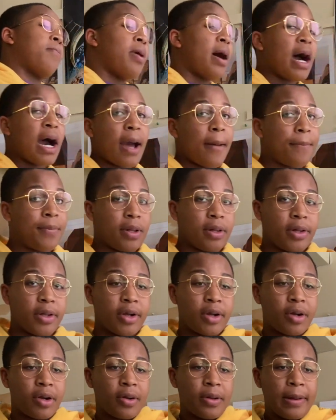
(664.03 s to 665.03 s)

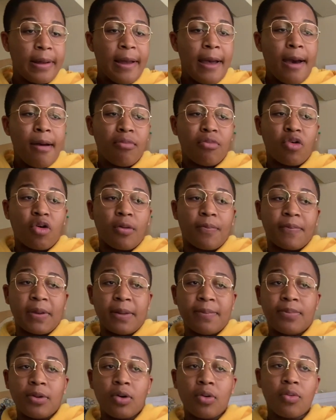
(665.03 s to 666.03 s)
popular, more
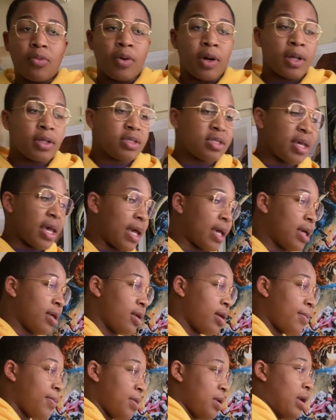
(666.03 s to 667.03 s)
people would take it
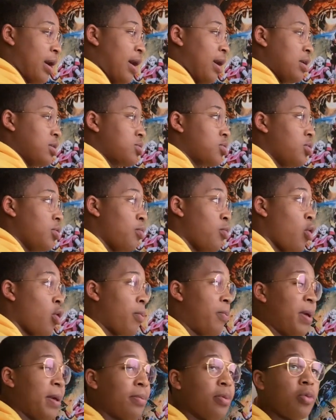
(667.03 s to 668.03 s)
up in high school, more
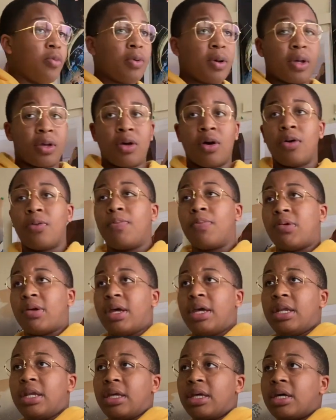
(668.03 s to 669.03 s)
people would go play
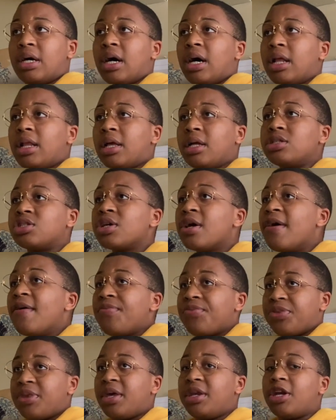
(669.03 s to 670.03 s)
it in college,
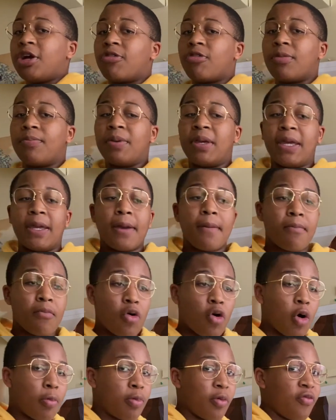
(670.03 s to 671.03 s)
then there would be
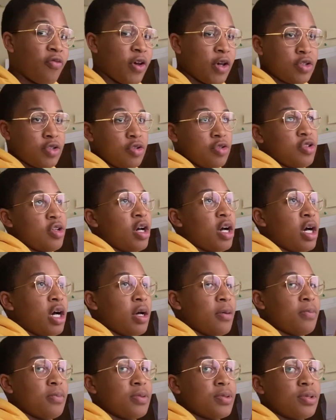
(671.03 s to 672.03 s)
more professor
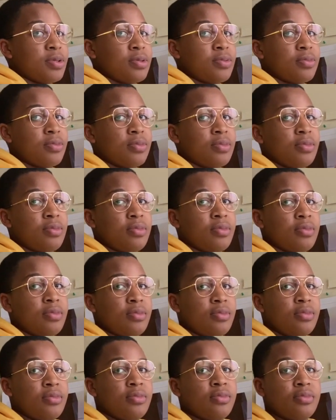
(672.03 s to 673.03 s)
jobs.
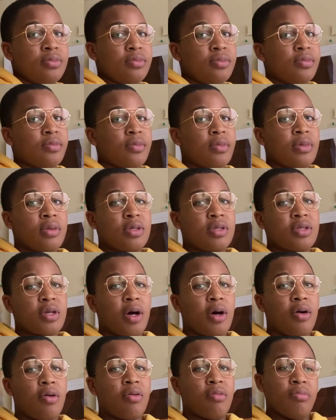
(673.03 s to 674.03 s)

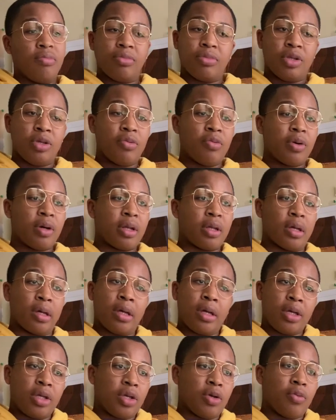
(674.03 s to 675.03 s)
So you want
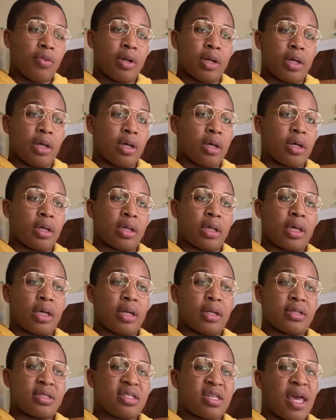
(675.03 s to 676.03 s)
to get a
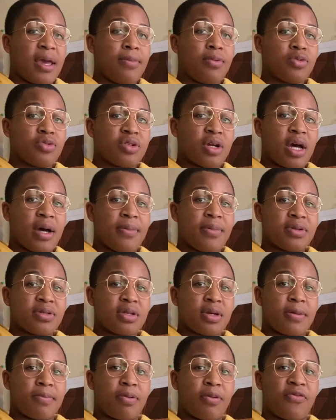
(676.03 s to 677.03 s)
stable job as
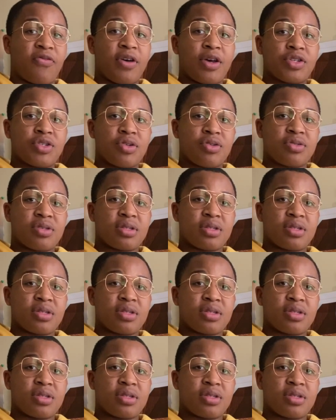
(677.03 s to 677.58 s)
a professor